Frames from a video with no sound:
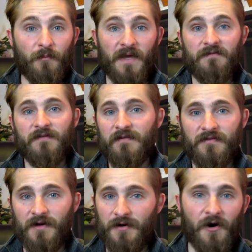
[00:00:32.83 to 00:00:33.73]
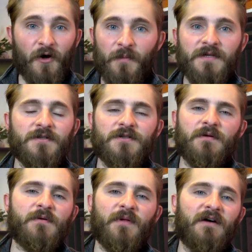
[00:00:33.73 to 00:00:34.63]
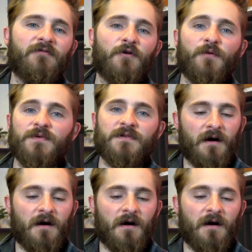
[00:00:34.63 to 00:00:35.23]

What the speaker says: May 5th on all major streaming platforms.